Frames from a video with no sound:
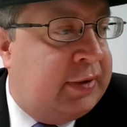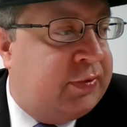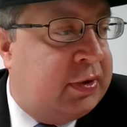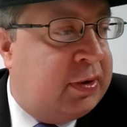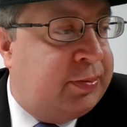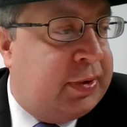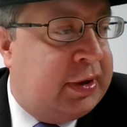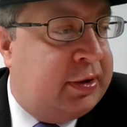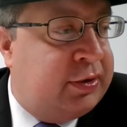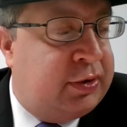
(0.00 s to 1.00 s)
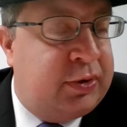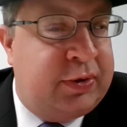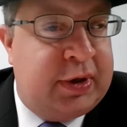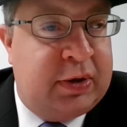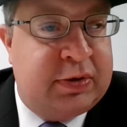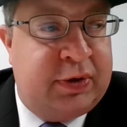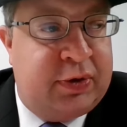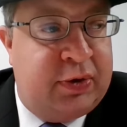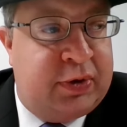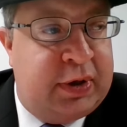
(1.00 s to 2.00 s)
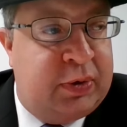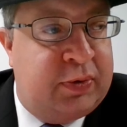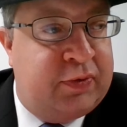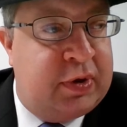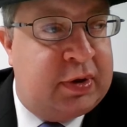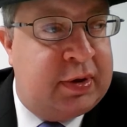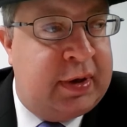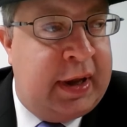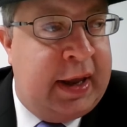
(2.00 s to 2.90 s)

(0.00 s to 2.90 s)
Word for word: if you don't mind, the 2013 revision.